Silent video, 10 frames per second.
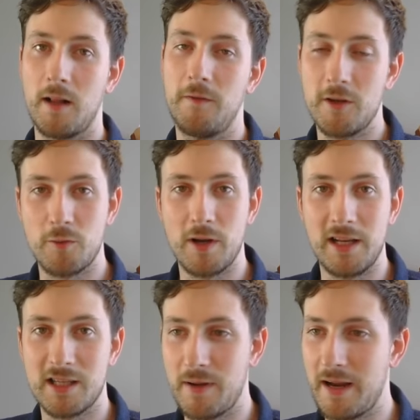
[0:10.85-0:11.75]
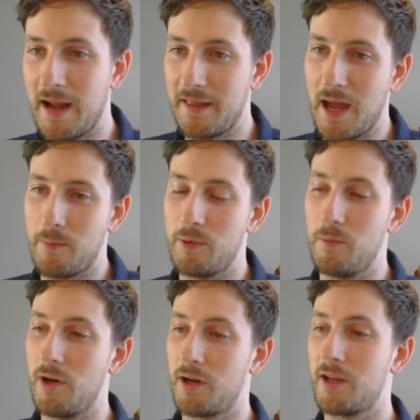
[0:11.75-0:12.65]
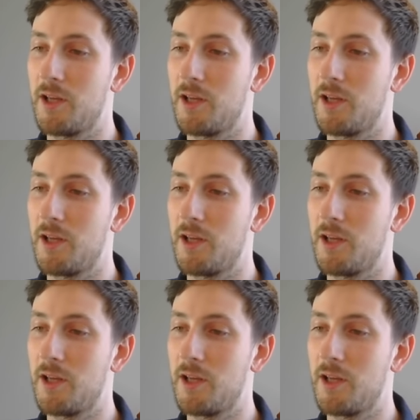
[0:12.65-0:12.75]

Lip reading: I'll first quickly explain how the app will work.